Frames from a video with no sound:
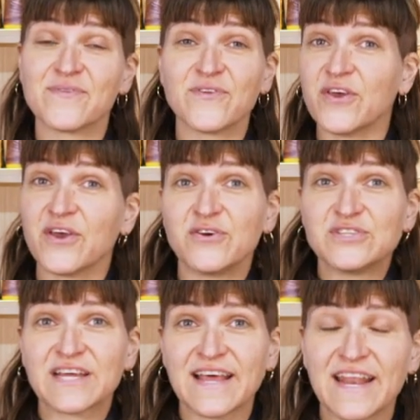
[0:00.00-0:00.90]
So you can go
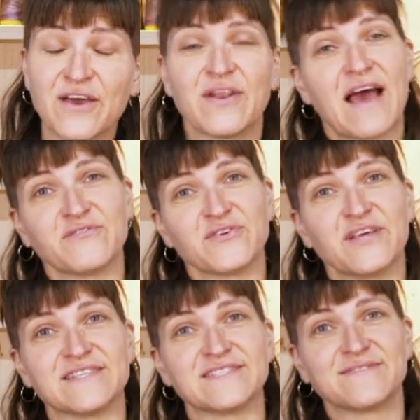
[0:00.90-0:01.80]
check that out after
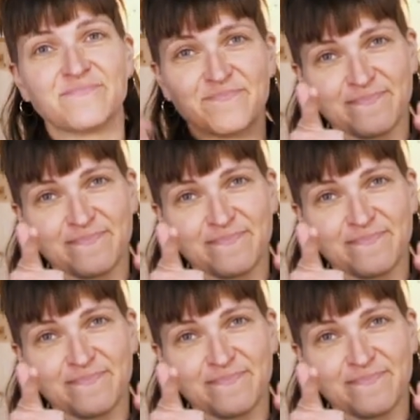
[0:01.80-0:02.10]
this.